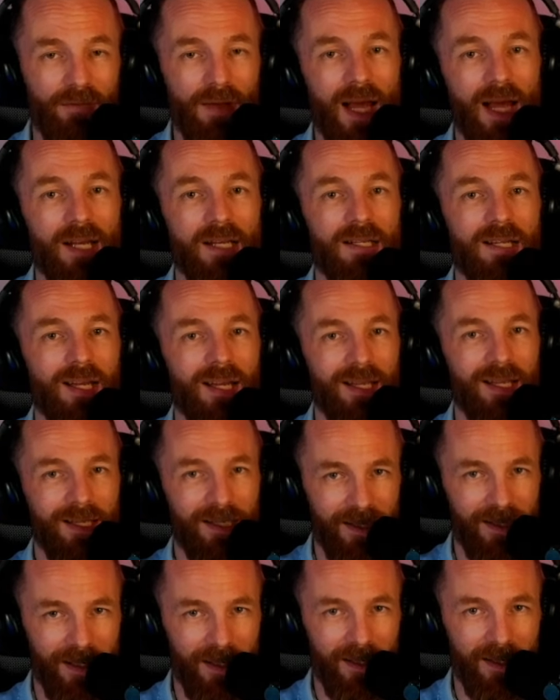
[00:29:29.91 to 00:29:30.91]
and
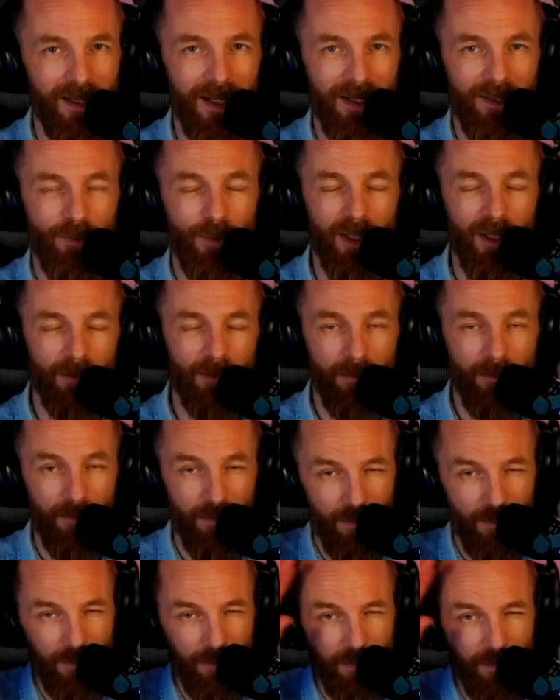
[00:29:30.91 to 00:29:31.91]
see you next week.
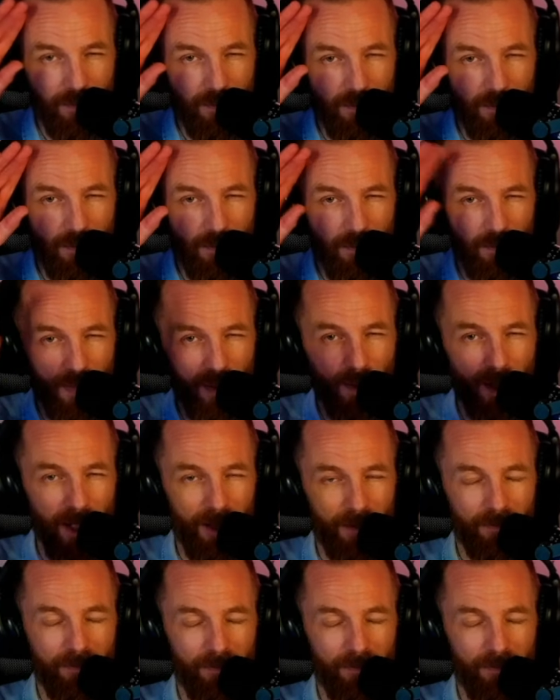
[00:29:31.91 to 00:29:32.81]
Bye-bye.